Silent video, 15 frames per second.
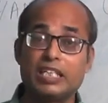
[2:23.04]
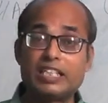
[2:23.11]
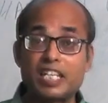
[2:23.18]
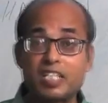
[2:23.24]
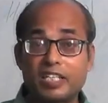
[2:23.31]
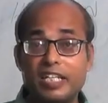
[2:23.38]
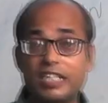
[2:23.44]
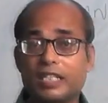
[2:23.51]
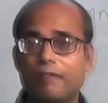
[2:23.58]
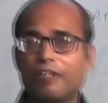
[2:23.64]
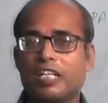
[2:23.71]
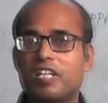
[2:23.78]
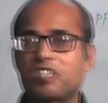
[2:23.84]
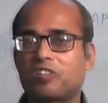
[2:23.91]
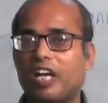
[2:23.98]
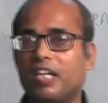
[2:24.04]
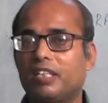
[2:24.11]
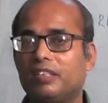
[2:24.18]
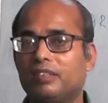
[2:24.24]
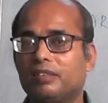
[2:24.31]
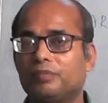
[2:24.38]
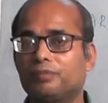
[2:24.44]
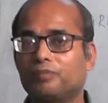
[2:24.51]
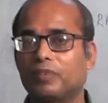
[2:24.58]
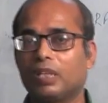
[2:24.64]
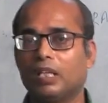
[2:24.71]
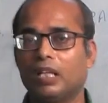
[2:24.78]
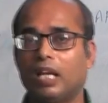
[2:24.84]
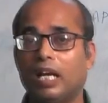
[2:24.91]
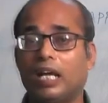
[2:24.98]
distinctive in style
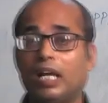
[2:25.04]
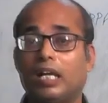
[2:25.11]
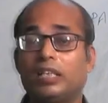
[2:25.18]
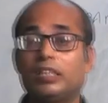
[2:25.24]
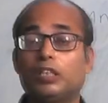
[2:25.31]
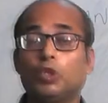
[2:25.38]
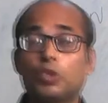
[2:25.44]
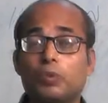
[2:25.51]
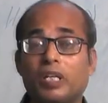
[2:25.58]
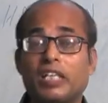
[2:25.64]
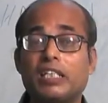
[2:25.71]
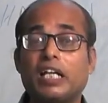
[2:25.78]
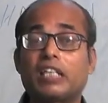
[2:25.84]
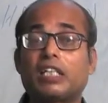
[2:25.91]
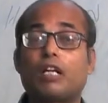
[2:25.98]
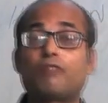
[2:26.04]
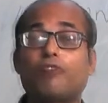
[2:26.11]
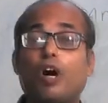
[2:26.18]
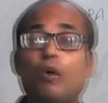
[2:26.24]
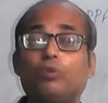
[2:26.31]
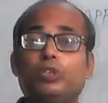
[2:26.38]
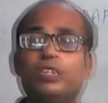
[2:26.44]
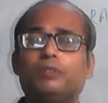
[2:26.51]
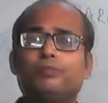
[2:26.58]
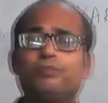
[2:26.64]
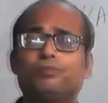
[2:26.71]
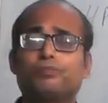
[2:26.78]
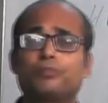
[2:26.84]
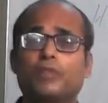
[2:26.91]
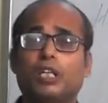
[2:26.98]
and usually that are found
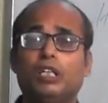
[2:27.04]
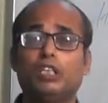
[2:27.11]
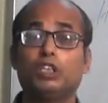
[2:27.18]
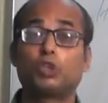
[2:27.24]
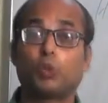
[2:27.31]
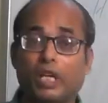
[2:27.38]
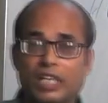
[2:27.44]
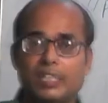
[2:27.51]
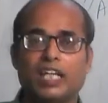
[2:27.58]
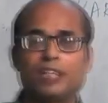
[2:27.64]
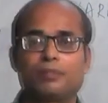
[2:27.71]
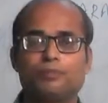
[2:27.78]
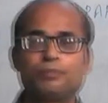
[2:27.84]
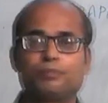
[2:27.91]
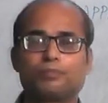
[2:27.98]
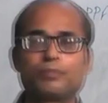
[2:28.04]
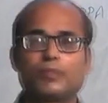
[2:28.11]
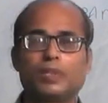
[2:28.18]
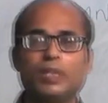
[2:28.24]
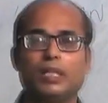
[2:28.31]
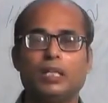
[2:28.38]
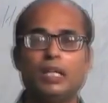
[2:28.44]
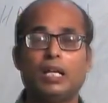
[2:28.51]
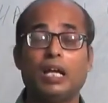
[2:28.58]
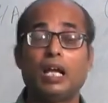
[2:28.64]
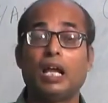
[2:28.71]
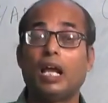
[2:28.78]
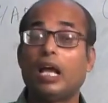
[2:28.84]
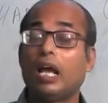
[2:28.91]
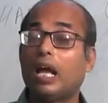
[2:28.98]
together,
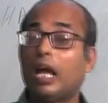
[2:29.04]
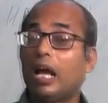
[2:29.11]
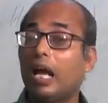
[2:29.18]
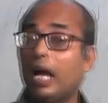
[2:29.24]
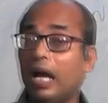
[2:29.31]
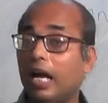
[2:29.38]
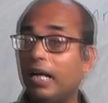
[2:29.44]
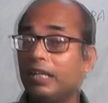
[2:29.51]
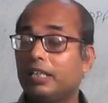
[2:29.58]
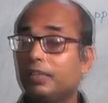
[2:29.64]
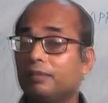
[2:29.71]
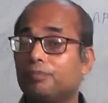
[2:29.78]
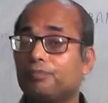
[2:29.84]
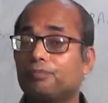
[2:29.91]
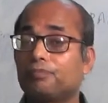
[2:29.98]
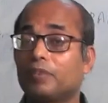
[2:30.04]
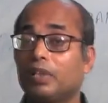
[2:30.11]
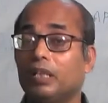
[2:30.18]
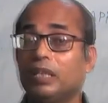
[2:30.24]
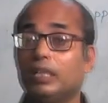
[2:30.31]
and they